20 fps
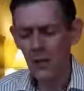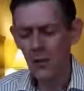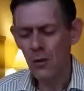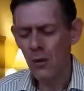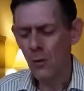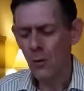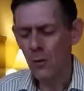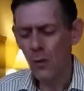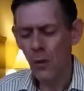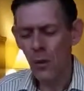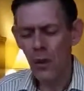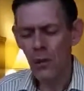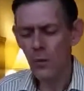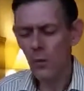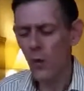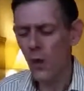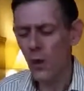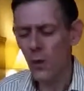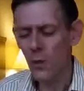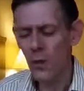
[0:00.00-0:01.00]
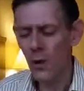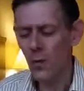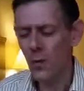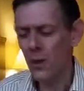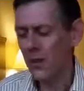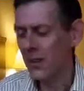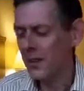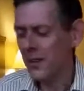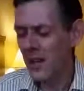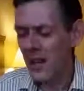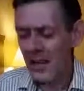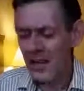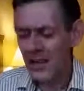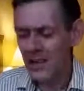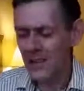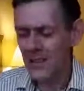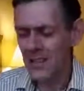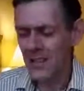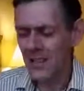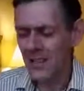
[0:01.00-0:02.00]
to the point where we with
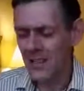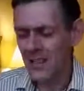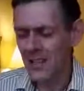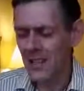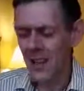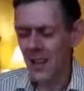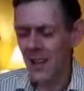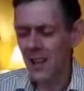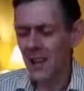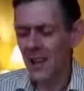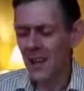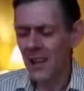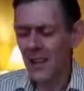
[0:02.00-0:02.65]
tears just say,